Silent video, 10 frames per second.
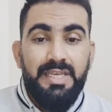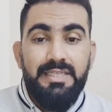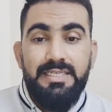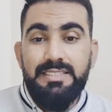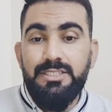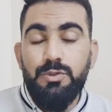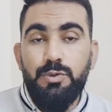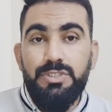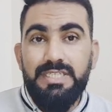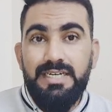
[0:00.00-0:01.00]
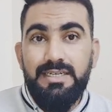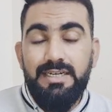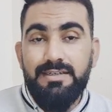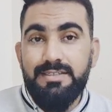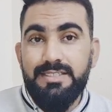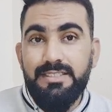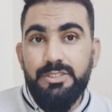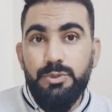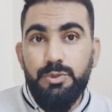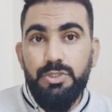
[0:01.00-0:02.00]
These includes addressing
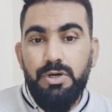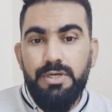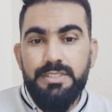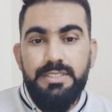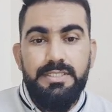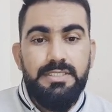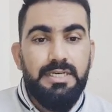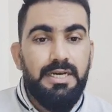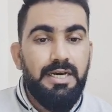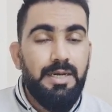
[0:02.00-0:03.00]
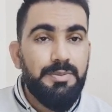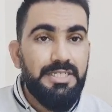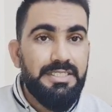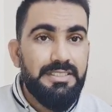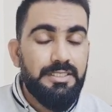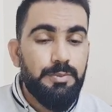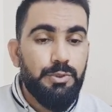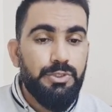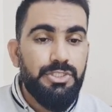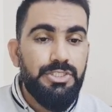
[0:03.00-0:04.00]
the root causes, updating the
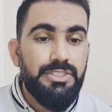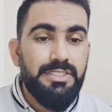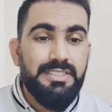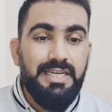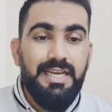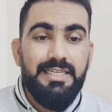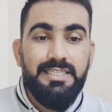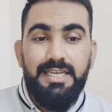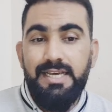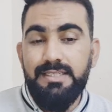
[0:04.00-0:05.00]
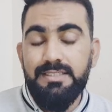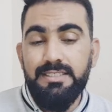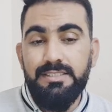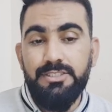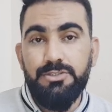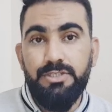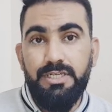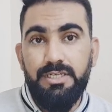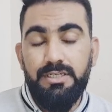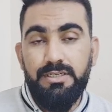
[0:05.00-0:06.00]
procedures, and enhancing the
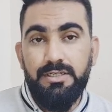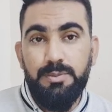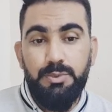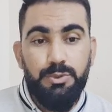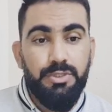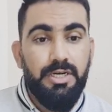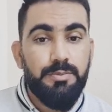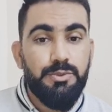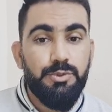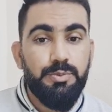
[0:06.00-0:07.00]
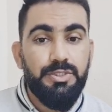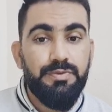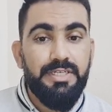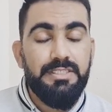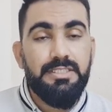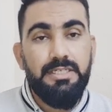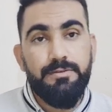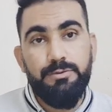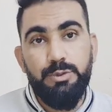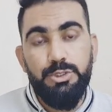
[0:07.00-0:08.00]
training program to prevent
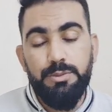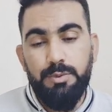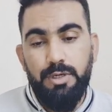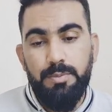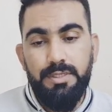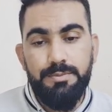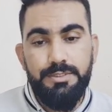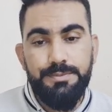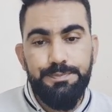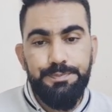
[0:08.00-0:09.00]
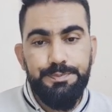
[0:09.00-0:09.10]
the future problems.